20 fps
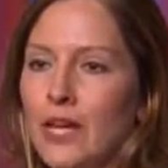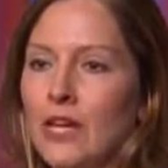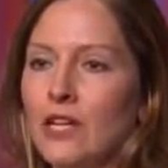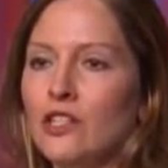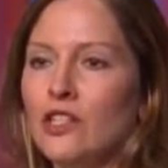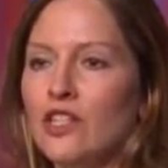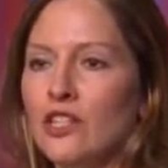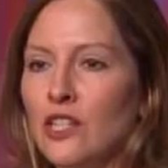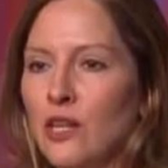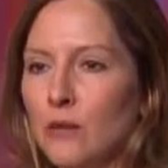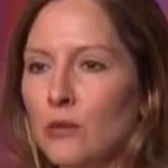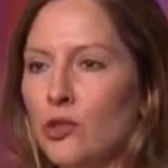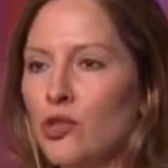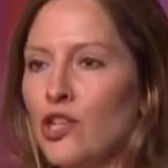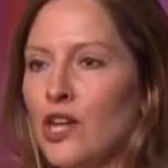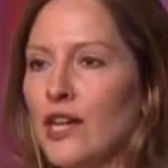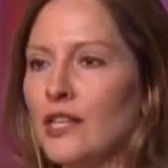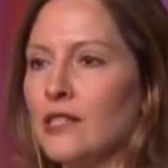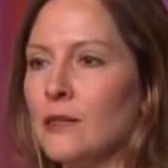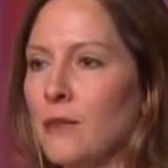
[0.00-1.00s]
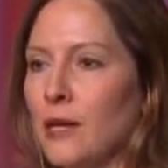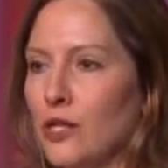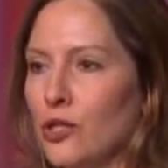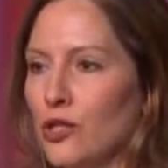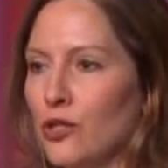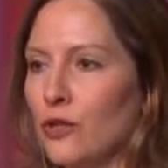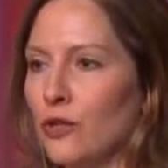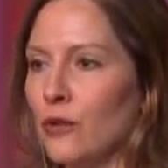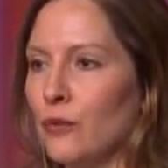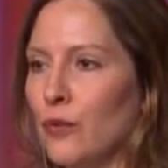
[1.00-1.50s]
to double check to make
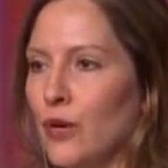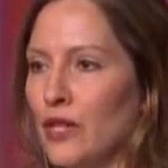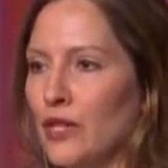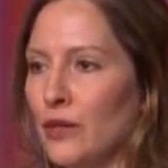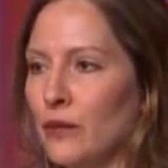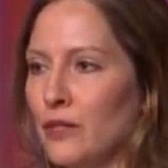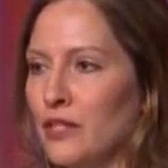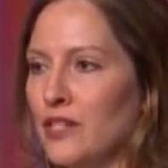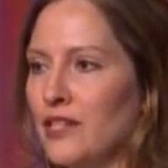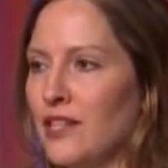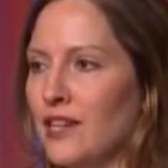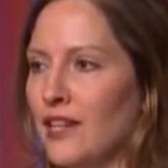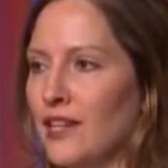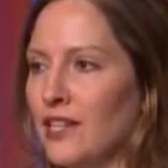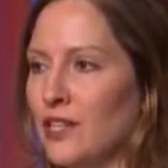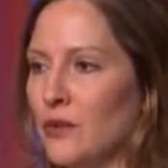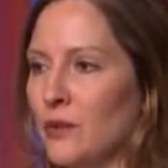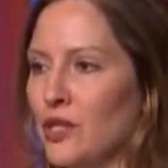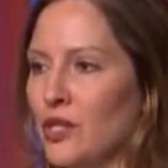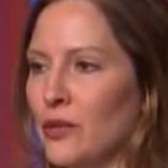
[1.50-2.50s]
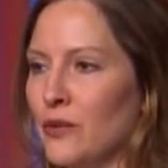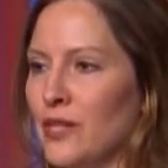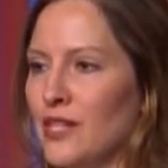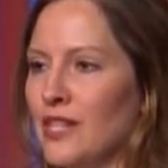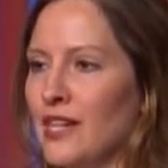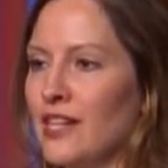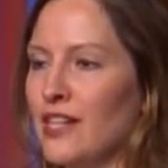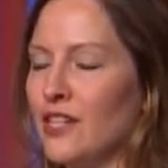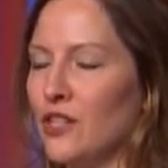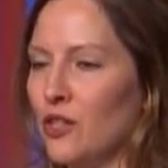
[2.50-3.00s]
sure that what you are sending is what you
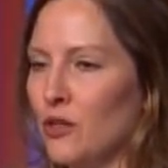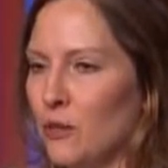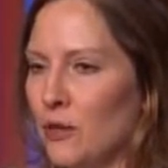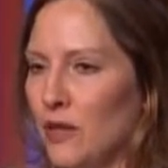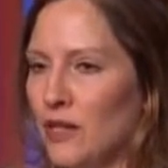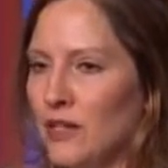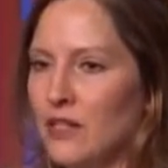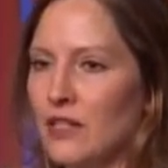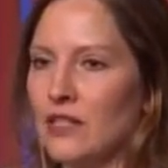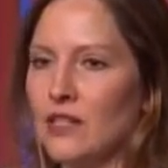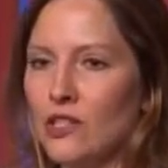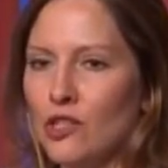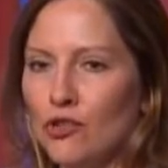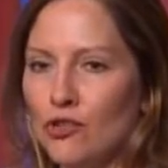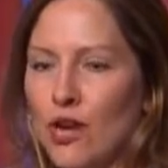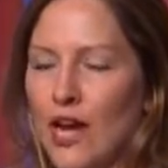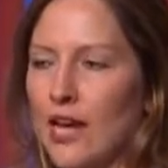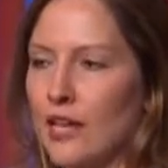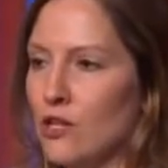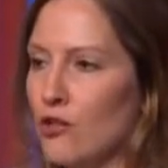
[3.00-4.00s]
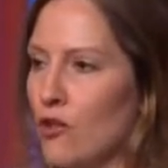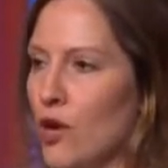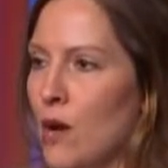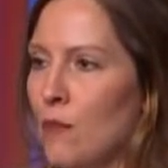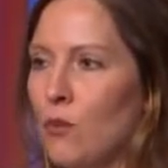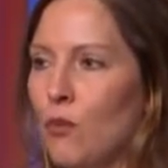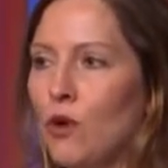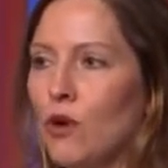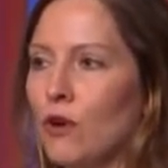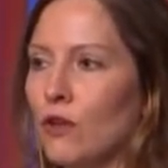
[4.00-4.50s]
intended to, because in this drag and
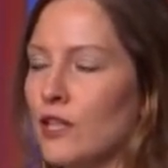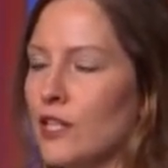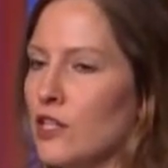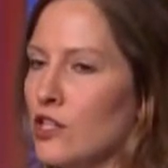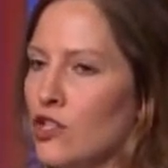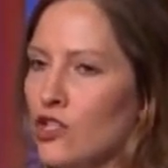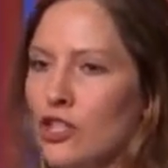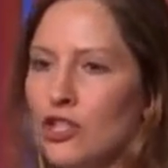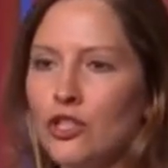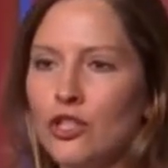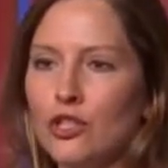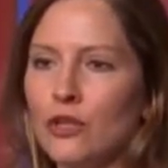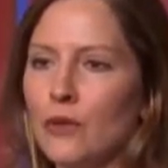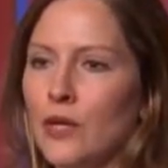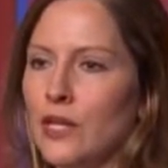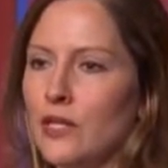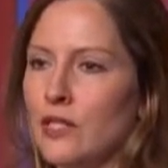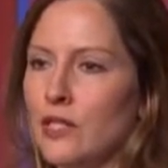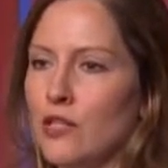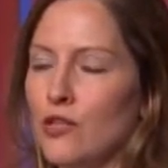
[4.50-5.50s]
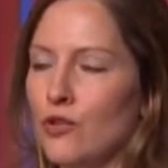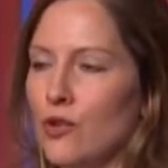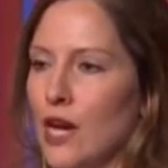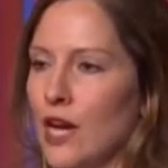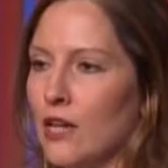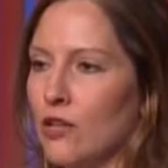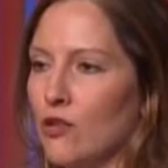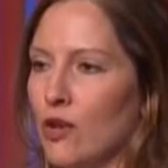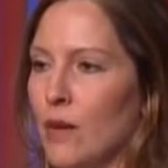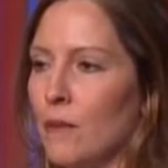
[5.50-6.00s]
drop world, it is just too easy to
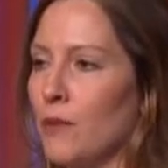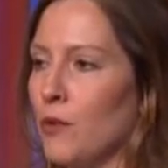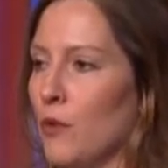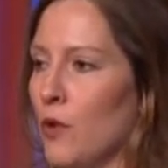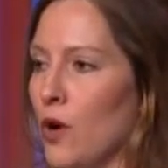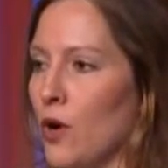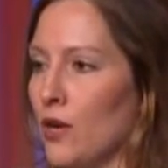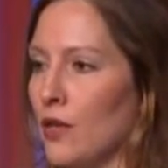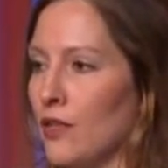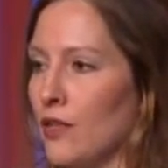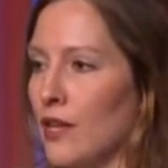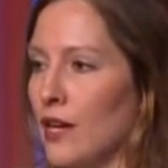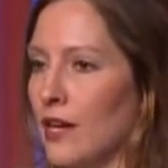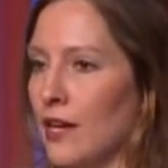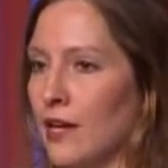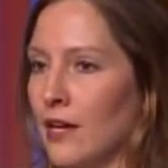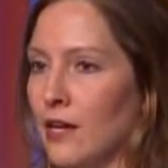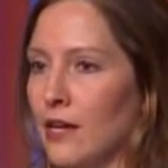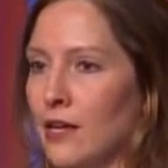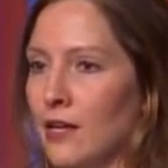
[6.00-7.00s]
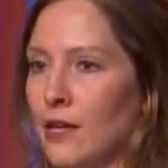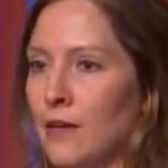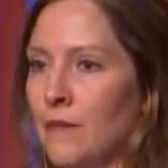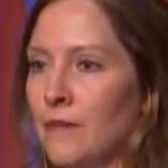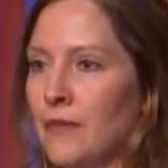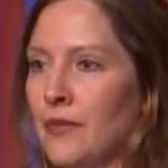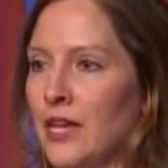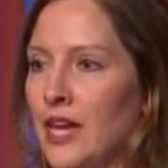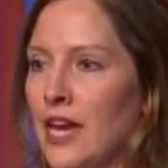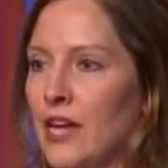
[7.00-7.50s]
drag and drop the wrong thing.
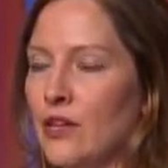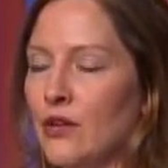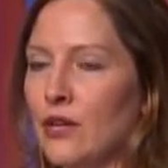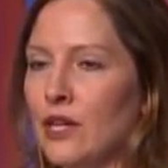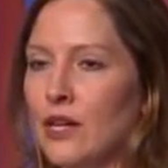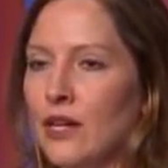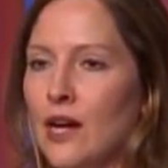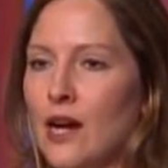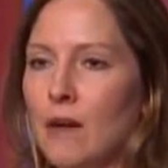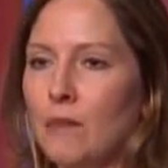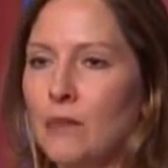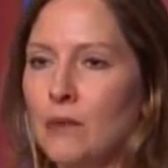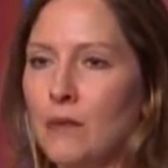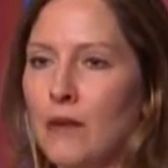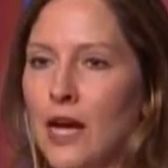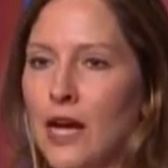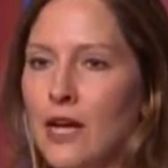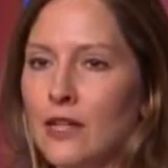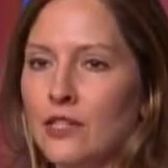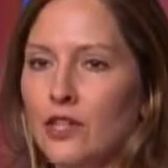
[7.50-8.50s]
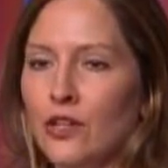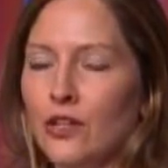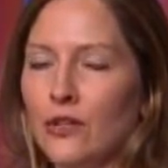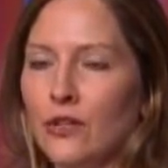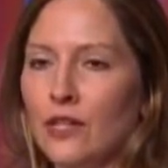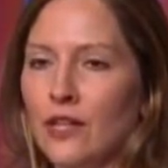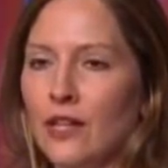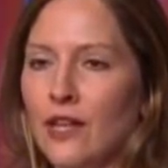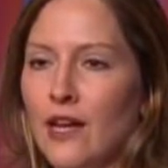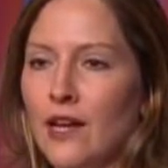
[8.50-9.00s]
And you can compromise
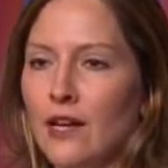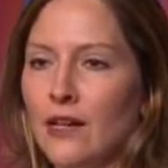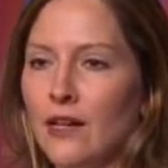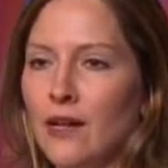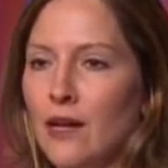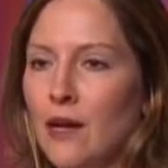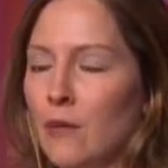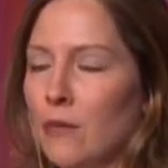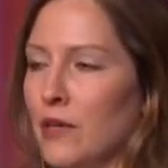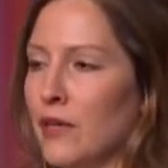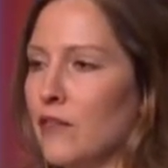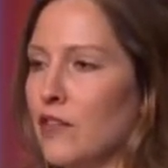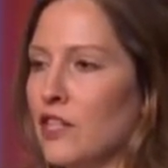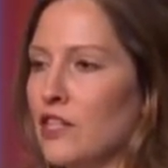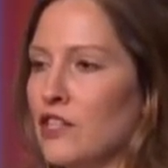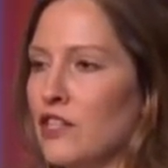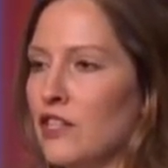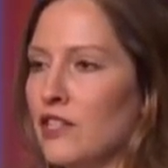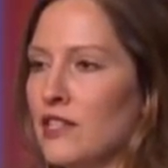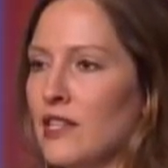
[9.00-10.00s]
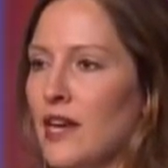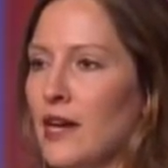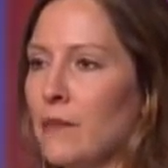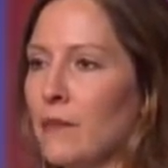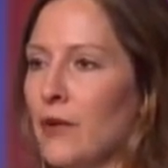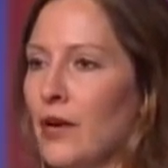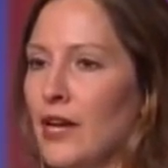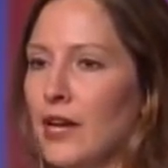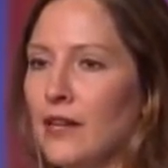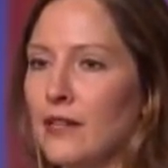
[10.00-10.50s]
attorney-client privilege in the same
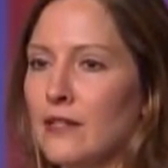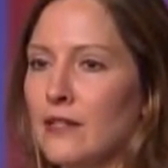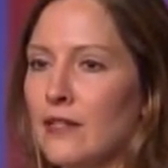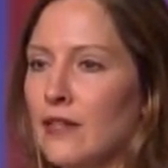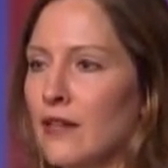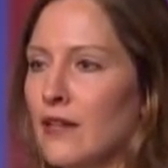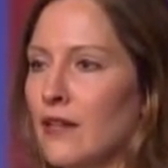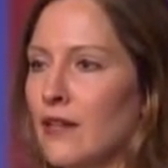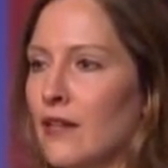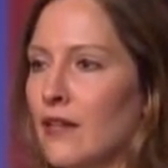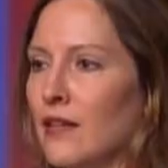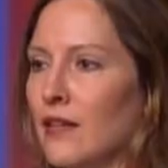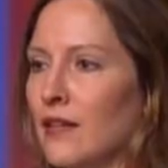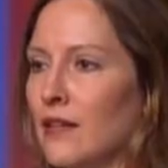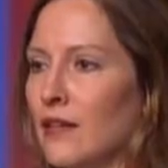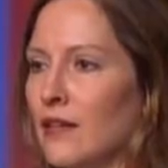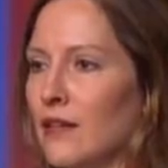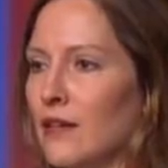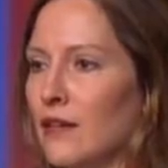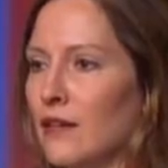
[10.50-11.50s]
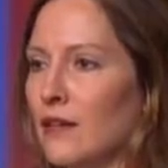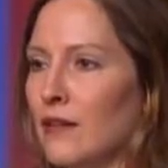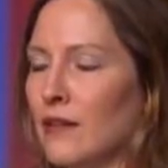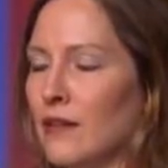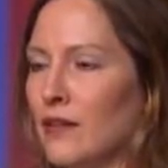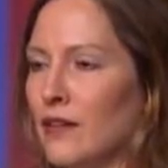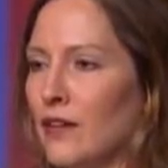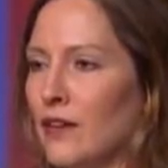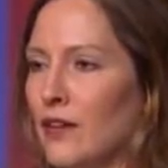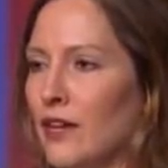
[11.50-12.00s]
ways the
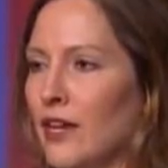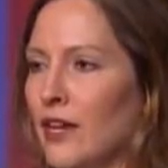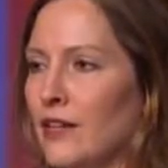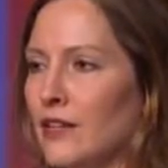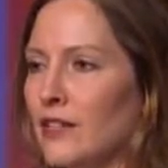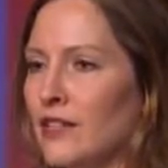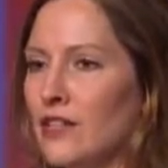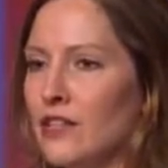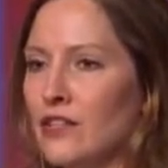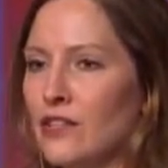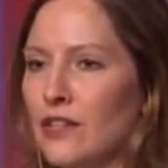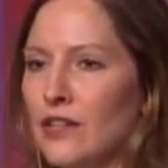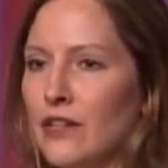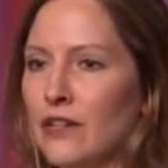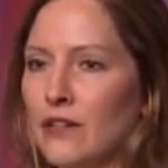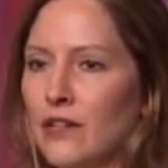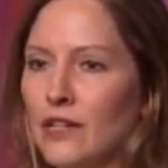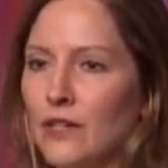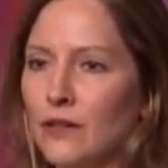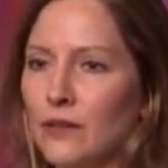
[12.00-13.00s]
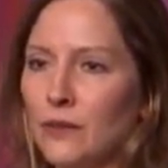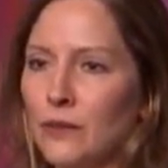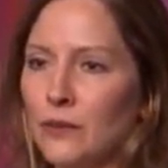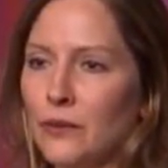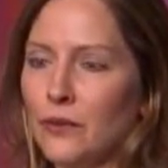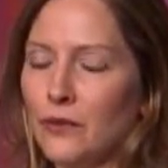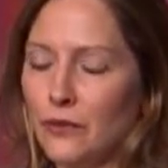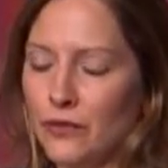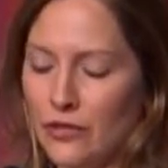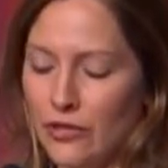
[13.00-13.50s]
Arcadis engineering
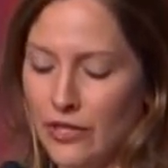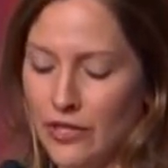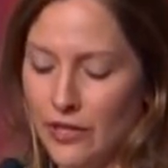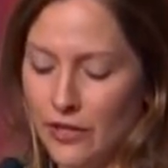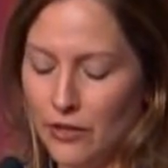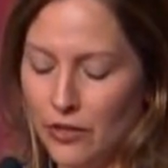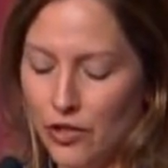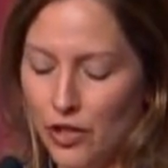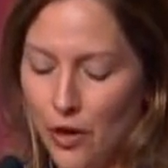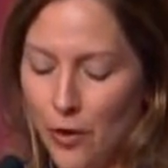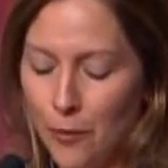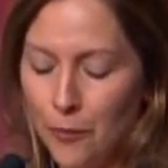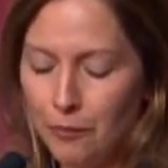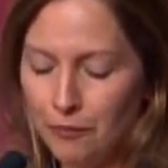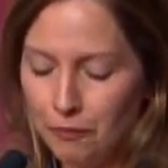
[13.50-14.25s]
lawyers did. So